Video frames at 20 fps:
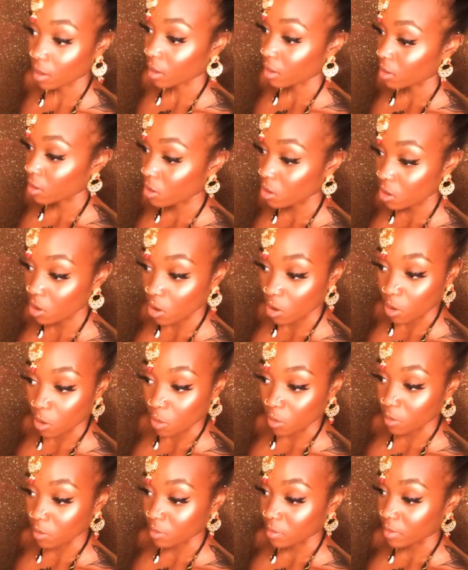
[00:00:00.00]

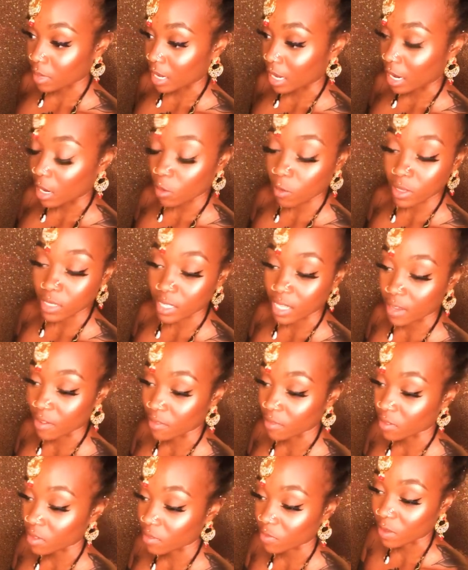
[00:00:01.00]
I don't want to say,
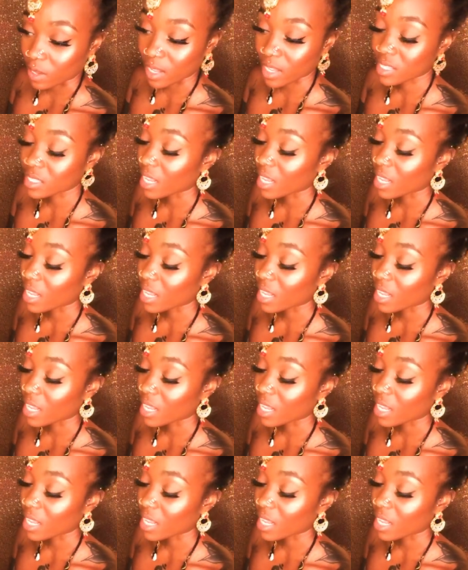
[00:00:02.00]
it's